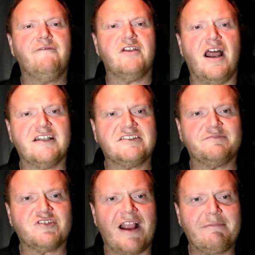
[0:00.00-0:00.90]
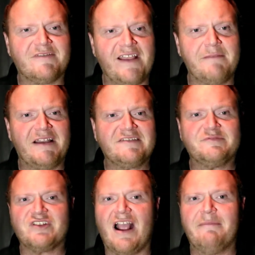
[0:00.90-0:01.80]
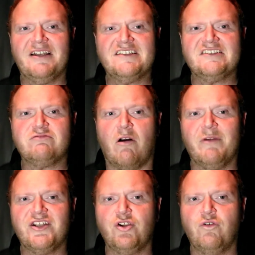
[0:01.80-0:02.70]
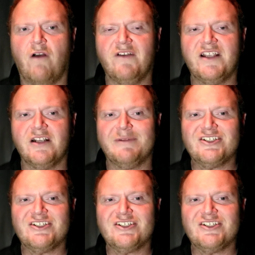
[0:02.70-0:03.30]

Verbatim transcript: If you're not a subscriber, think about subscribing. This is what we do over here.